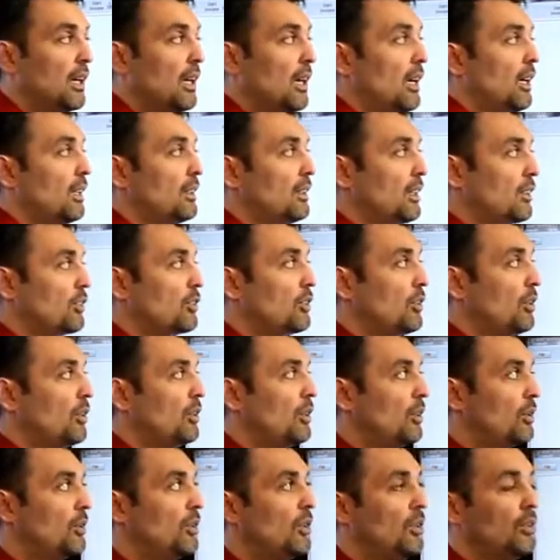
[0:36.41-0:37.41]
that's
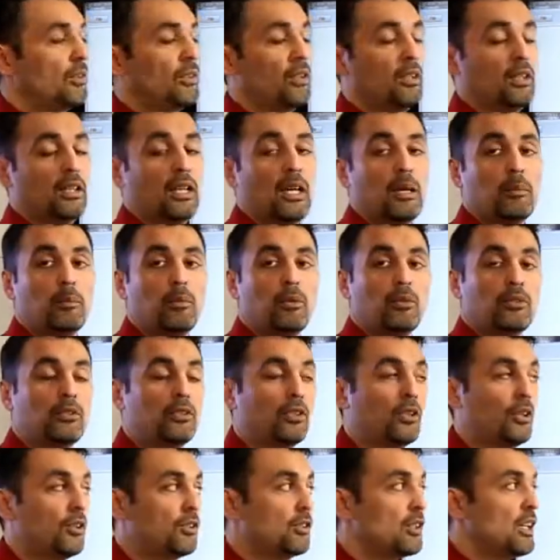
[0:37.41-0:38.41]
going on an
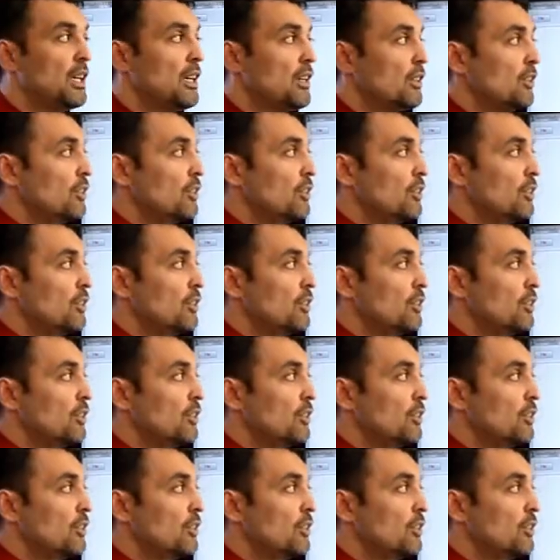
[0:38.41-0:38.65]
iBoardTouch.